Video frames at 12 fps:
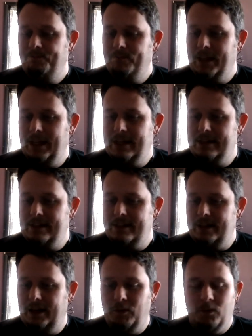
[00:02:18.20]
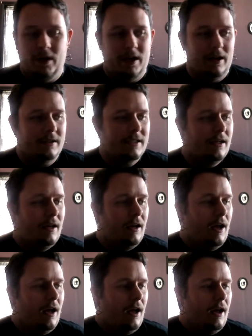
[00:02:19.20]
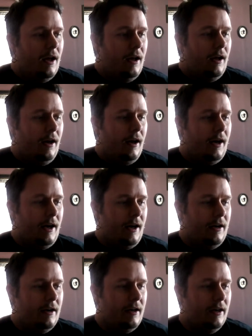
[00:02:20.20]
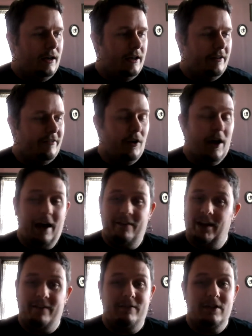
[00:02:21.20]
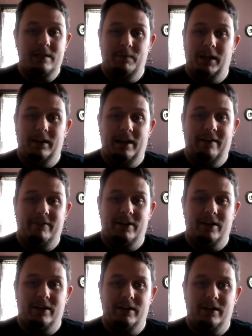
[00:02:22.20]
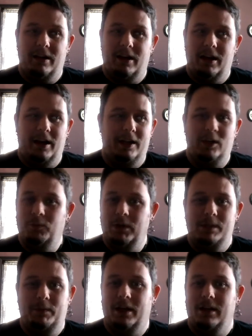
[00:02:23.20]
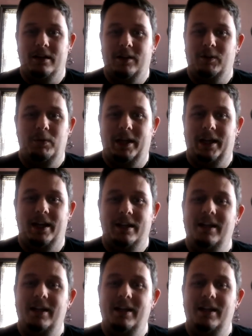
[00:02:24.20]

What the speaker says: Let's see, what else? If you haven't ever smelled lavender, you must be on another planet.